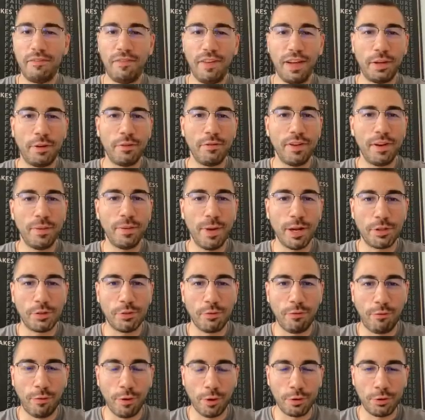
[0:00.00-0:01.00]
thank you very much
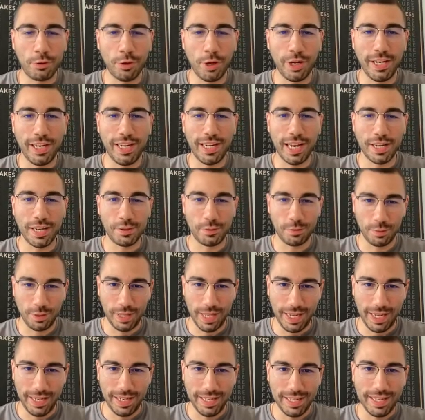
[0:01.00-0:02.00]
for joining us
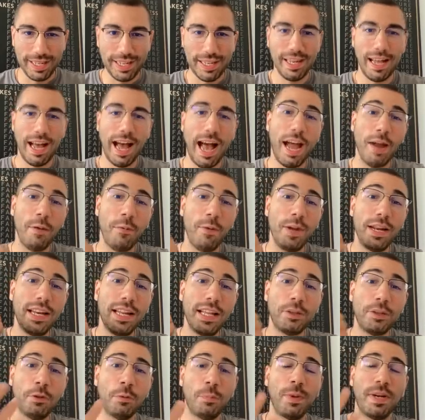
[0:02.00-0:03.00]
today. I will
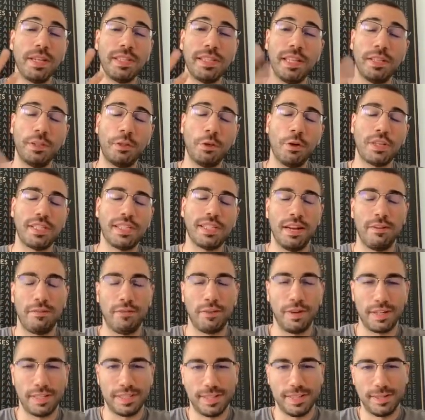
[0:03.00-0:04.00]
let you present yourself
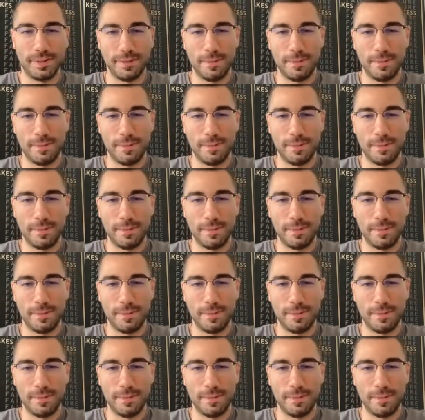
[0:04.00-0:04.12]
first.